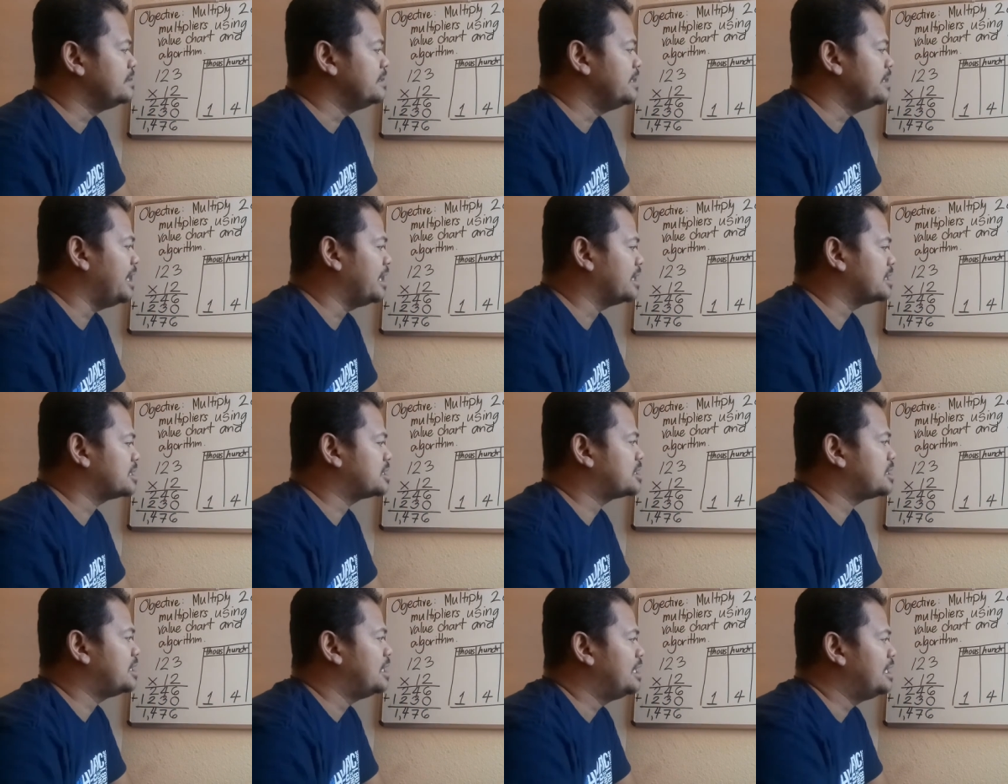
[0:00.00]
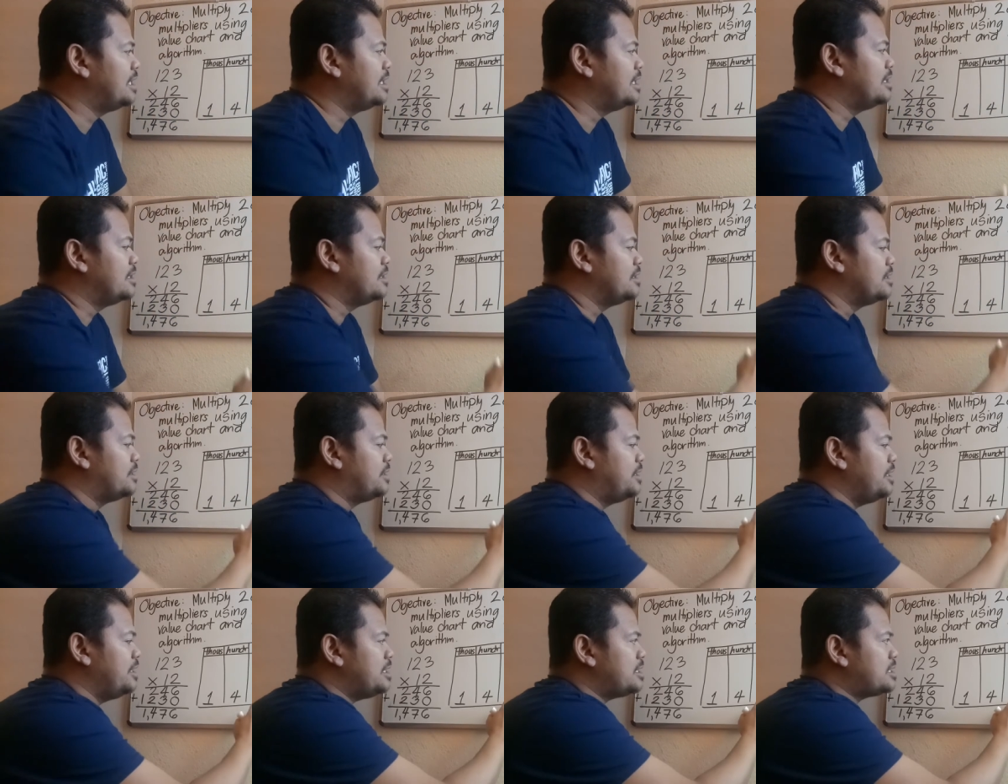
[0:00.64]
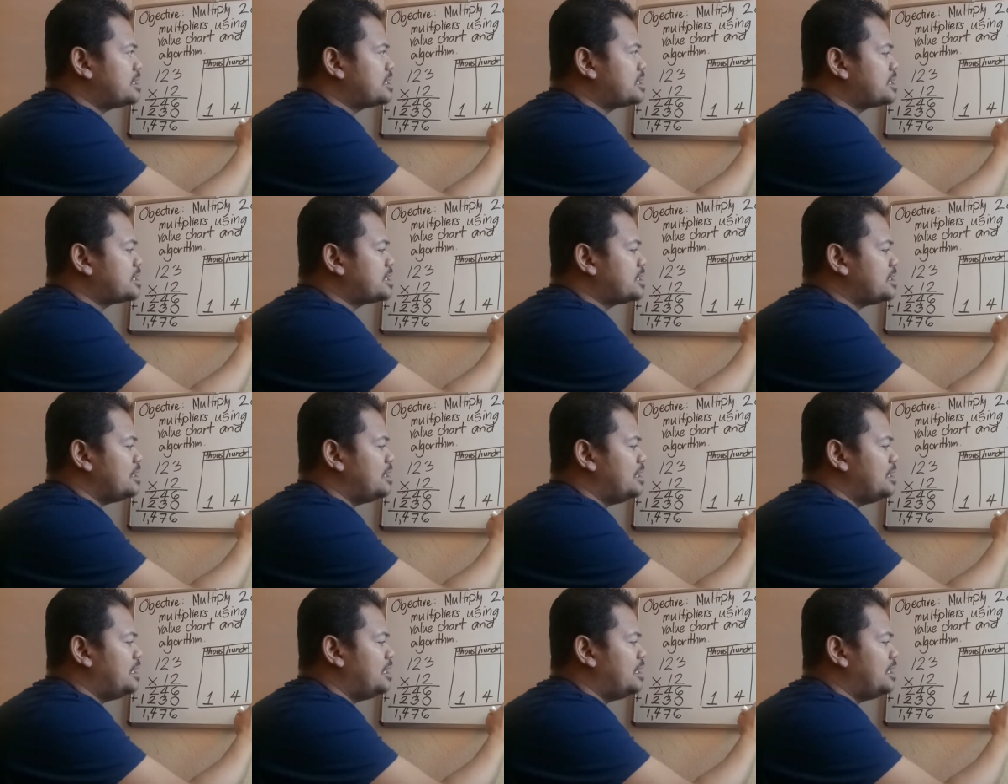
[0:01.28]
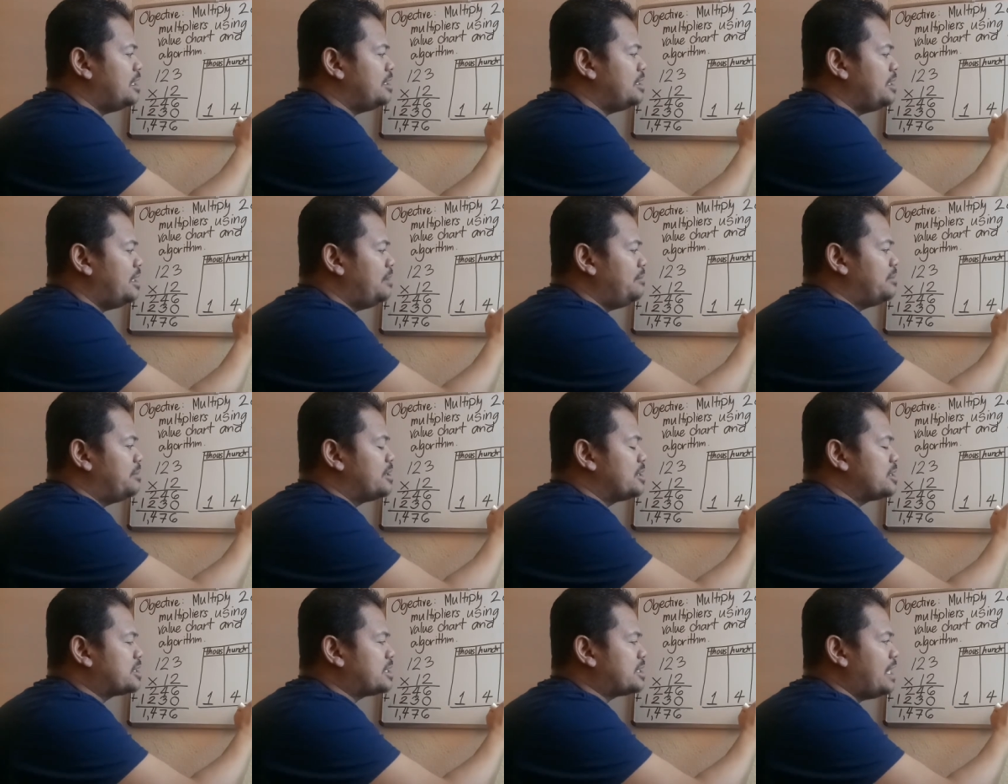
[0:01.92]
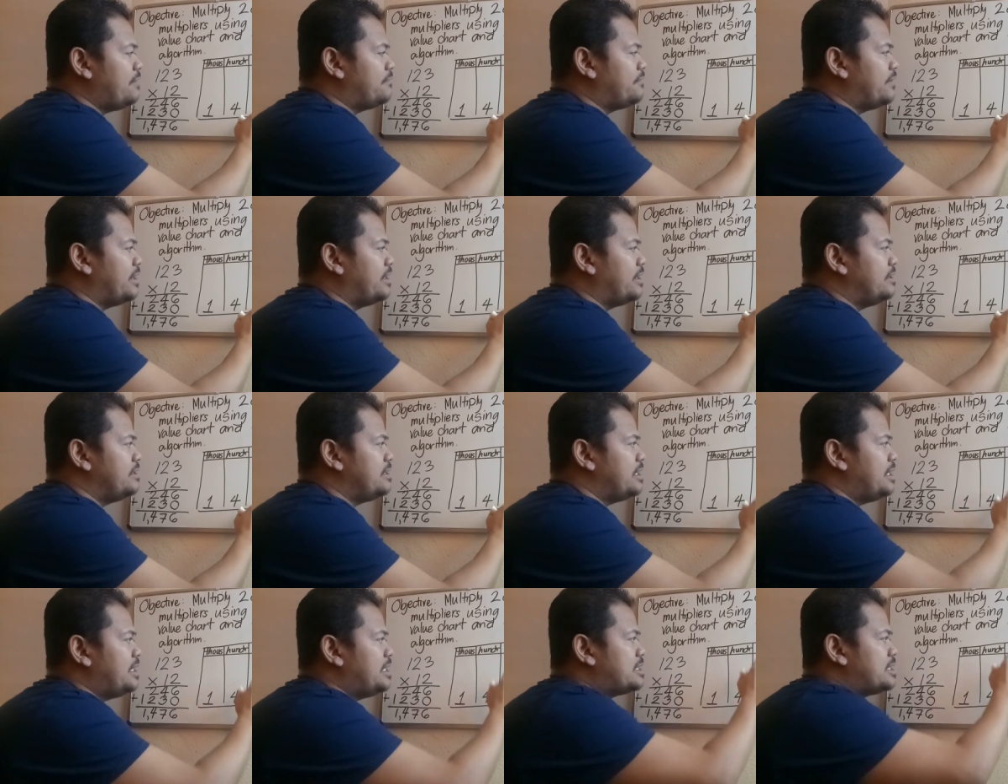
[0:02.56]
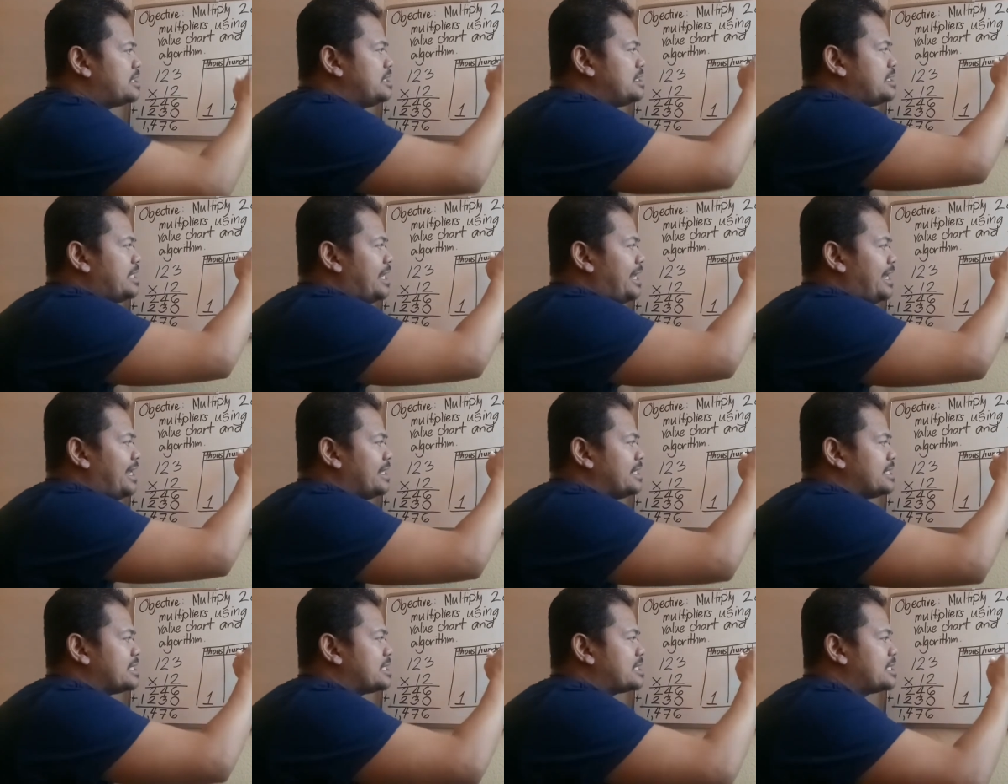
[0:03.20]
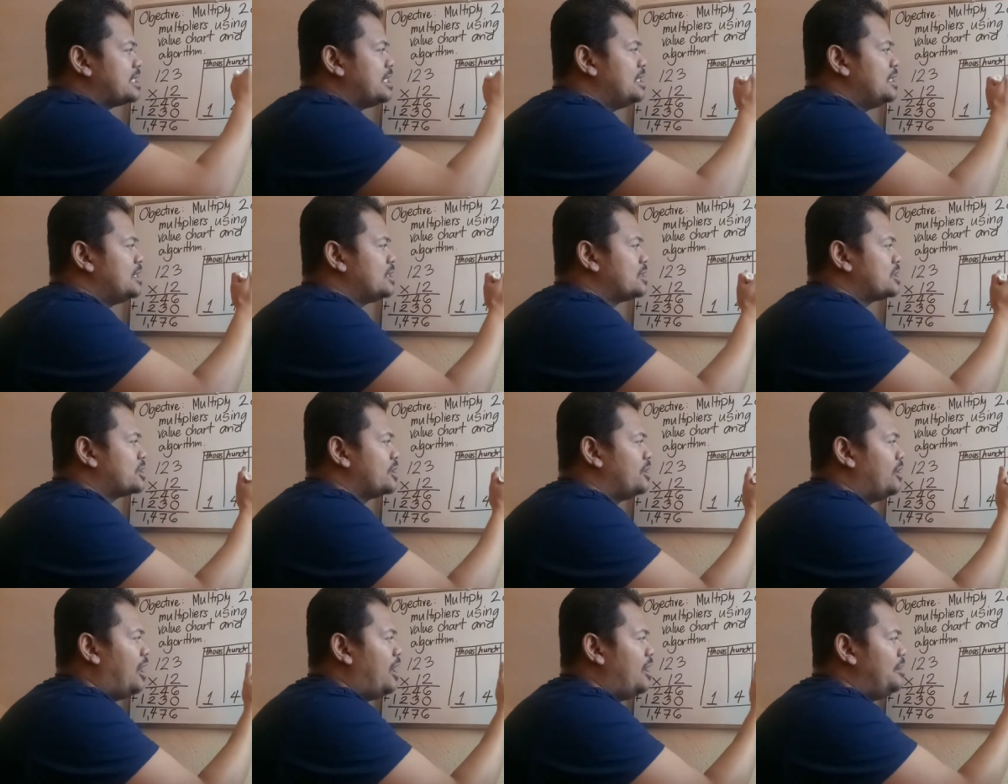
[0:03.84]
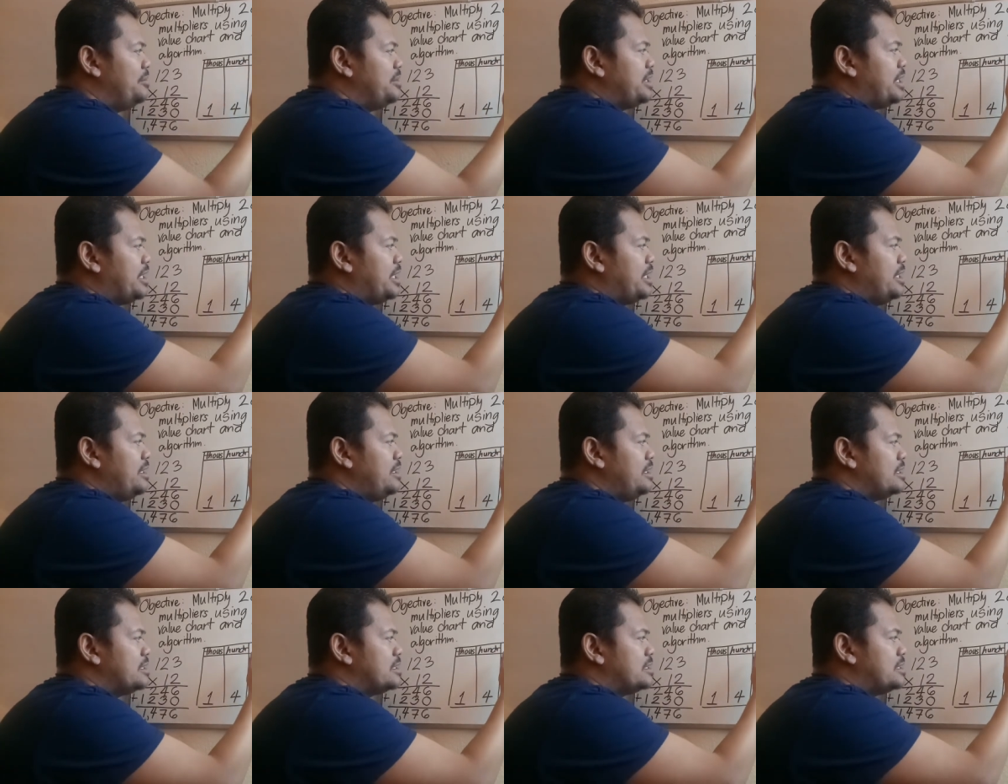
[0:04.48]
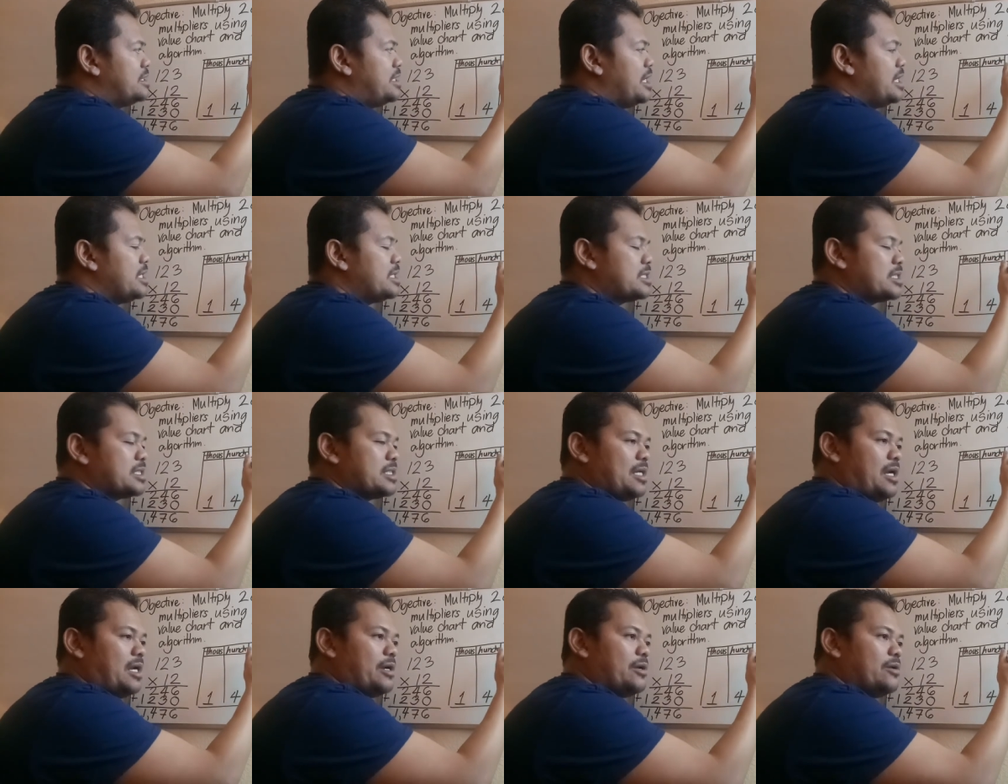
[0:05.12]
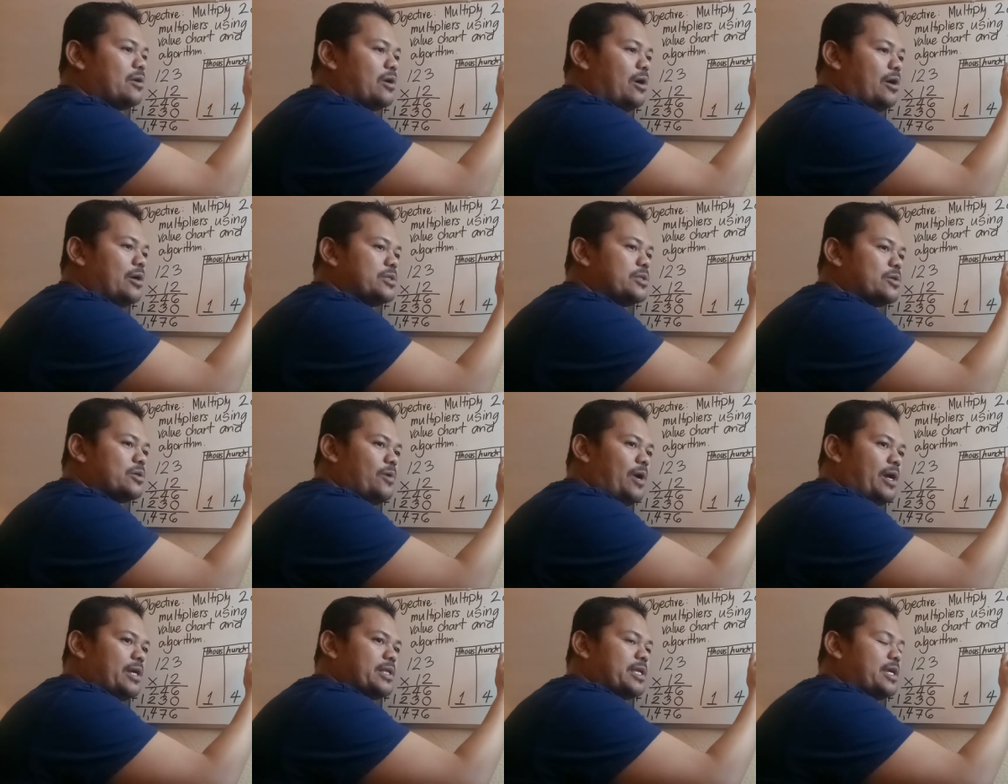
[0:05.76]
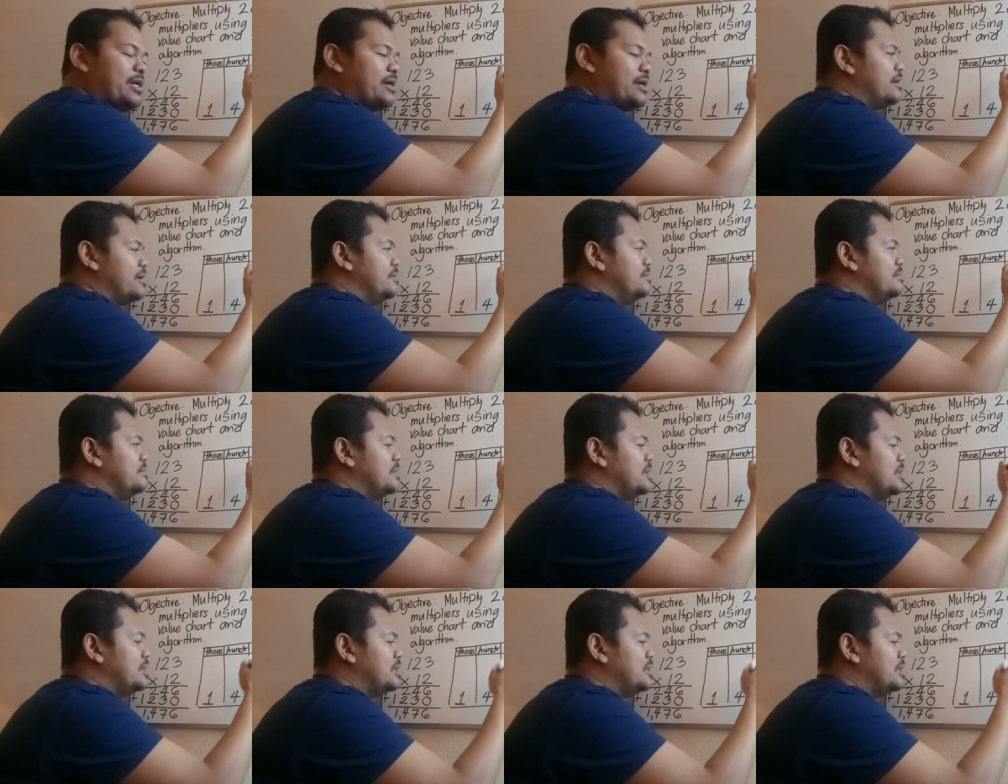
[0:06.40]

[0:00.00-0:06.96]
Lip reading: Next, this number 7 is in tens. So how many discs are you going to write here?